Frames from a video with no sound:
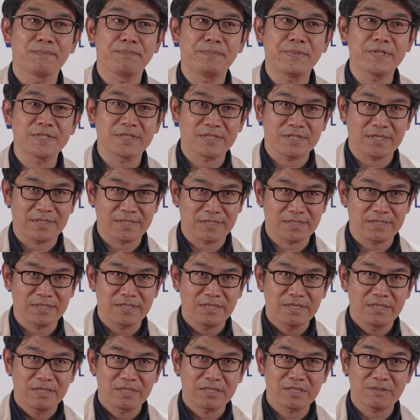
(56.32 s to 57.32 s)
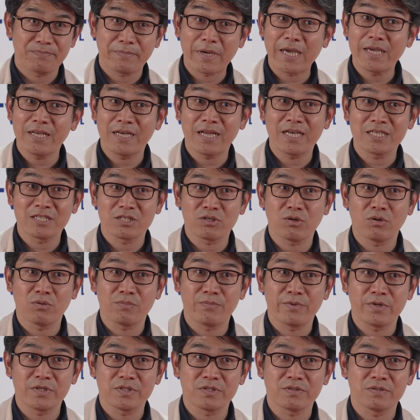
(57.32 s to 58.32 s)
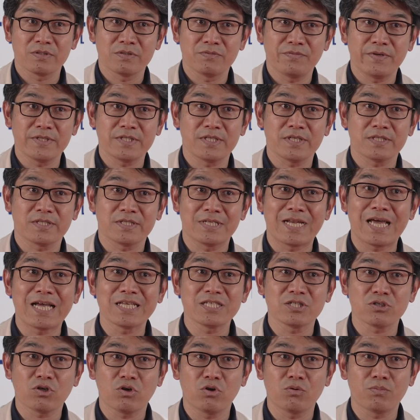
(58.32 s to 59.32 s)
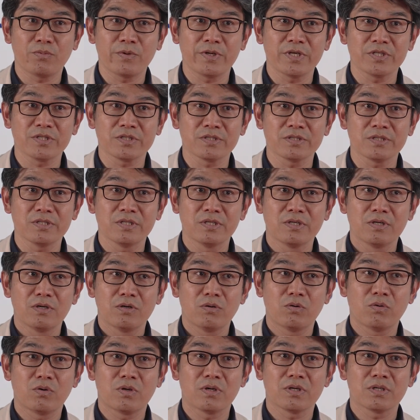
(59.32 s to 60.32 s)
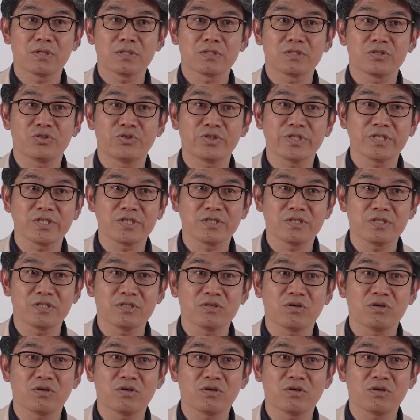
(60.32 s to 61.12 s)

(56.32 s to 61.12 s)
business. So by large corporation, which is large corporation or traditional